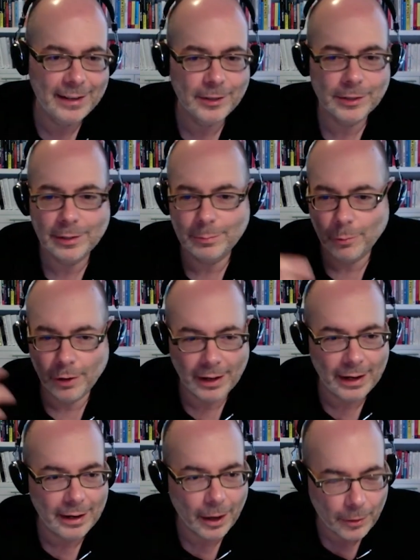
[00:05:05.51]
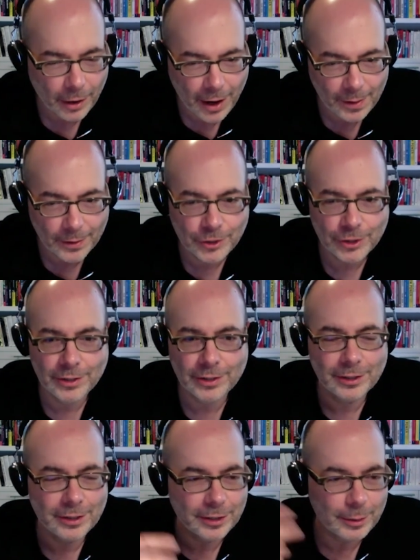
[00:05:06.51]
Does it work at any other colleges?
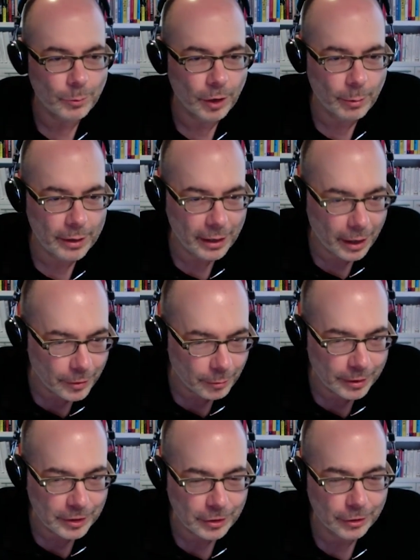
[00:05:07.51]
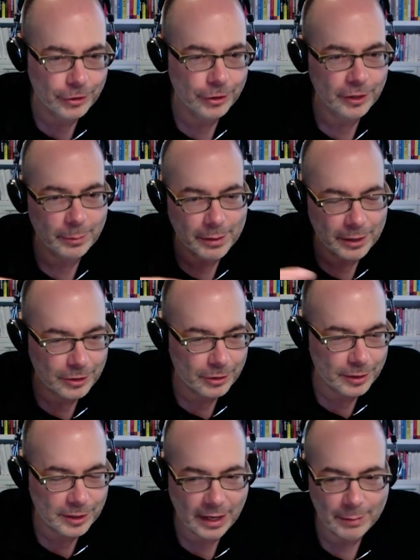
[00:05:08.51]
Does it work when any other researchers administer the
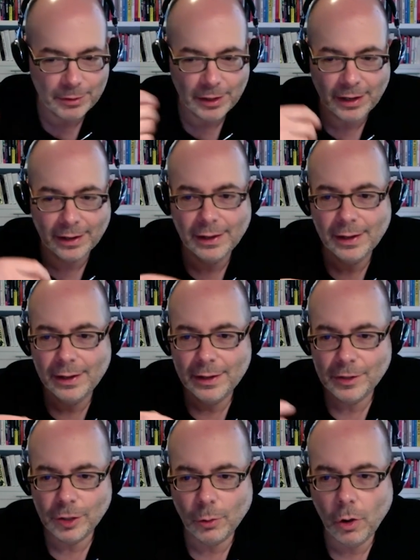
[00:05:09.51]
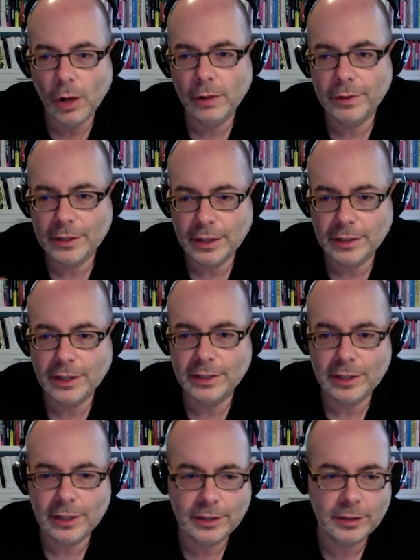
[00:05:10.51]
same thing? So all of these things,
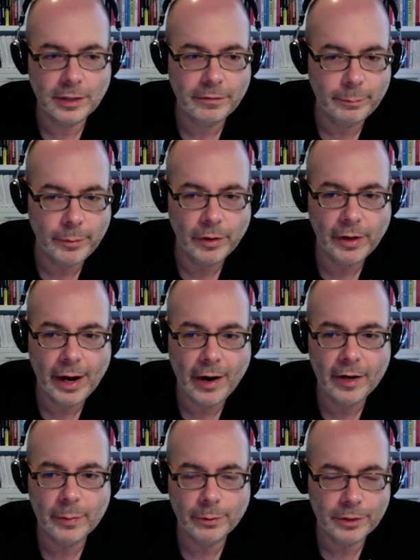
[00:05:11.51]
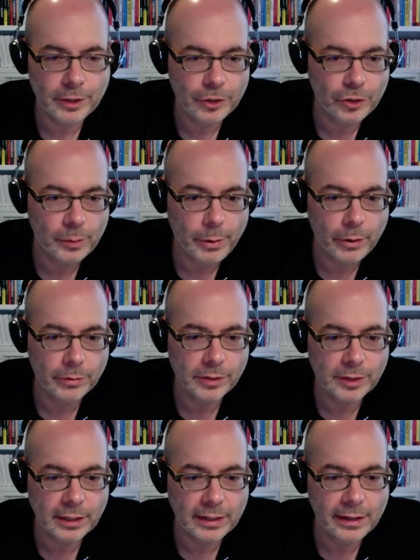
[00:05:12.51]
consistency, familiarity, precision, and
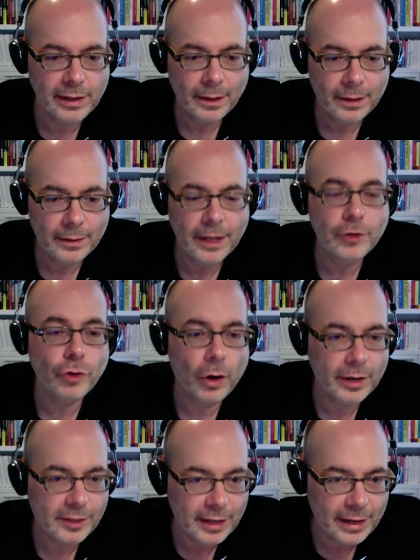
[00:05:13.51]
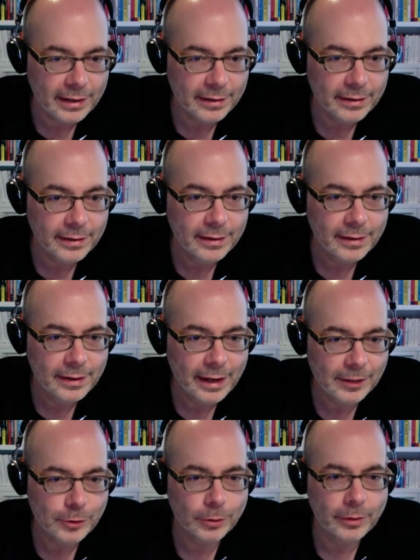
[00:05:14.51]
potency, they draw us in
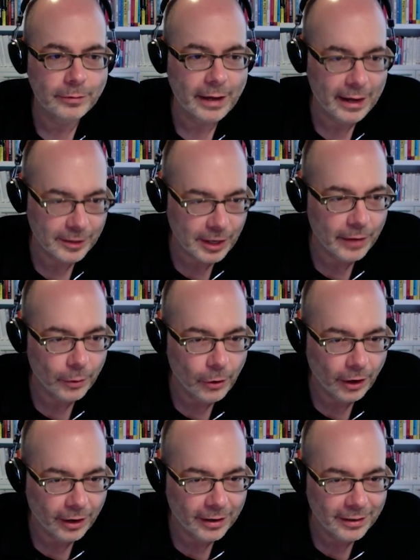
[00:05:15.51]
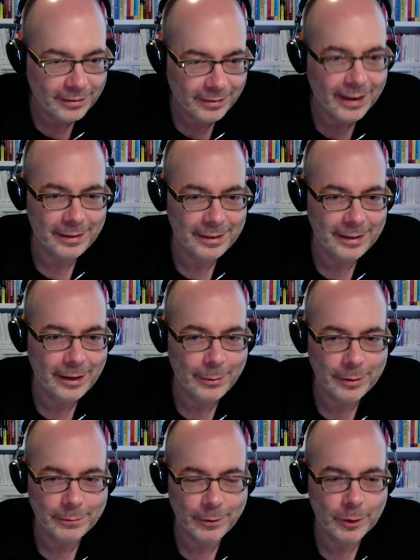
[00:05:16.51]
and sort of get us on the hook, right? You know, in
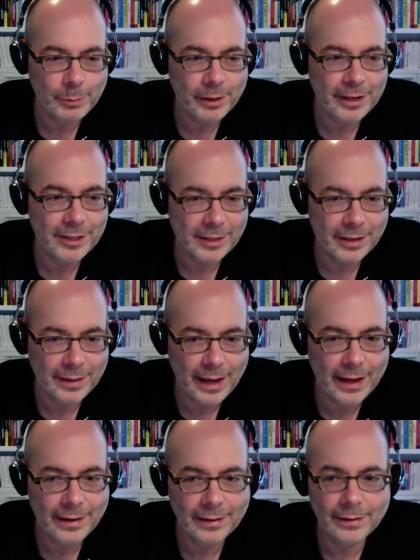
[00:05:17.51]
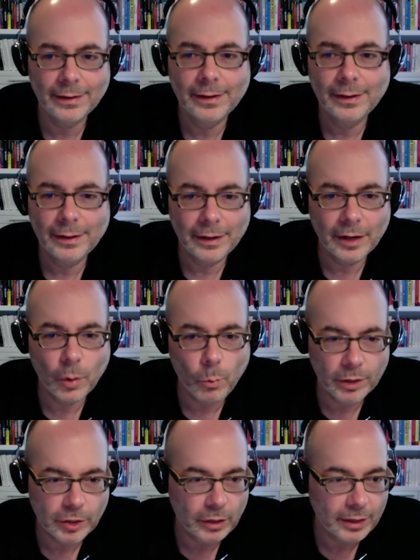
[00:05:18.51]
the first place. And then, you know,
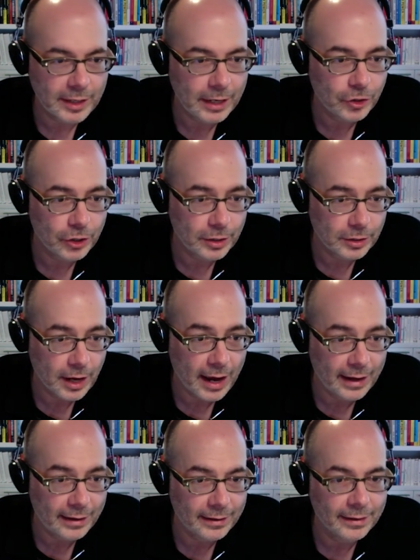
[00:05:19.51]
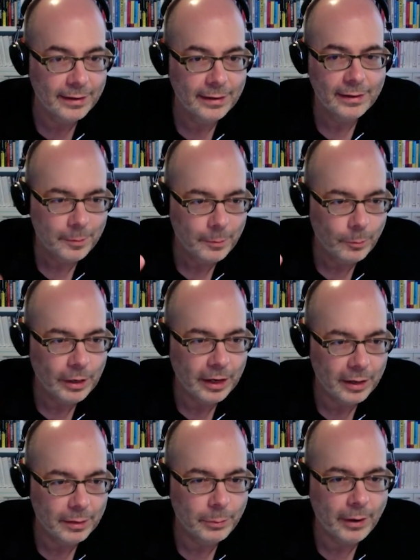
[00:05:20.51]
once our attention is gotten, we
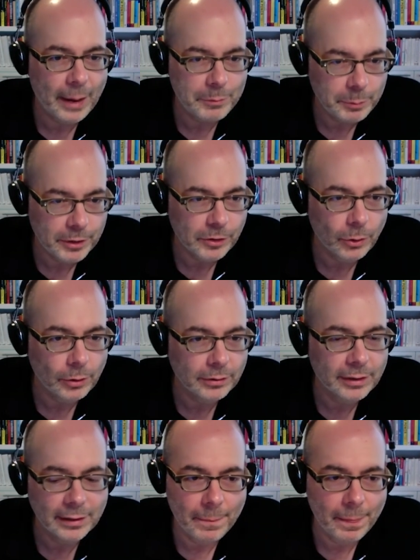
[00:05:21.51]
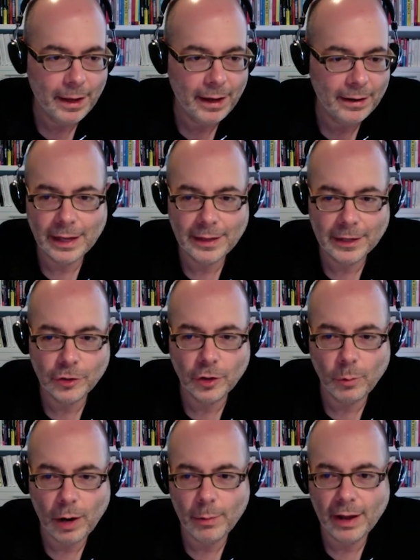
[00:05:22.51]
can perhaps be sold. And that's sort of
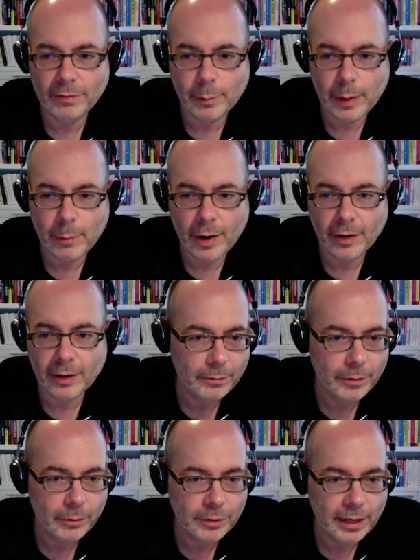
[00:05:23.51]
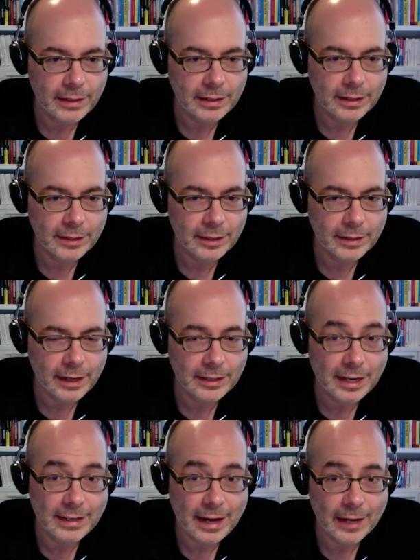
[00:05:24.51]
why we have to be wary of those ideas and, and
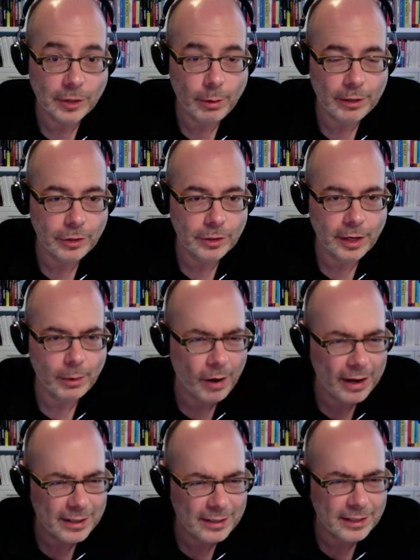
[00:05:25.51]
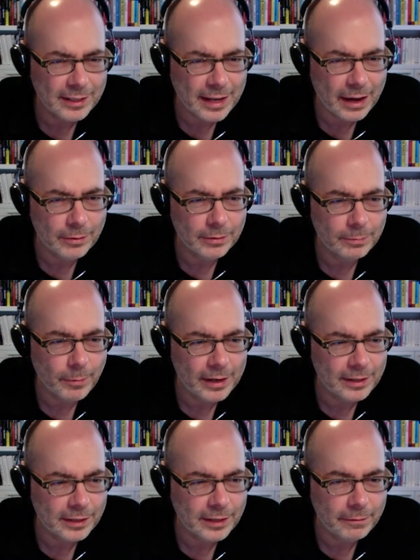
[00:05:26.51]
tend to ask questions like, why does this sound, why does
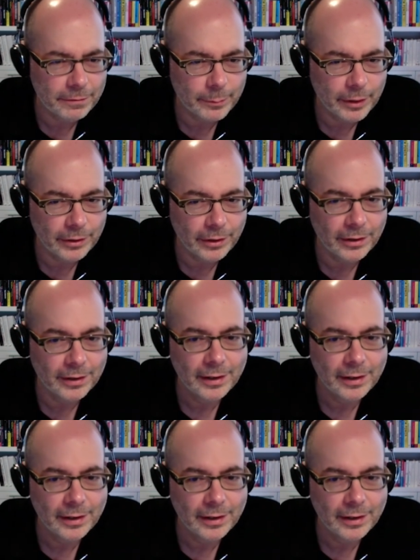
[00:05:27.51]
this sound familiar?